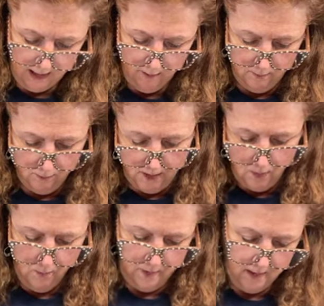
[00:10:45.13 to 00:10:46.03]
I went
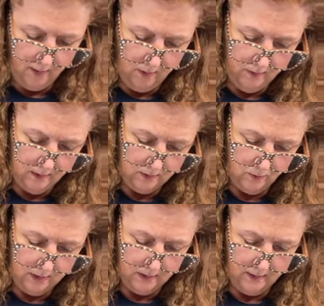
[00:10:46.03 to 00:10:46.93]
right over here on
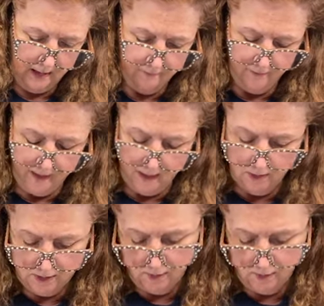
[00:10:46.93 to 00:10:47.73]
this one to that flower,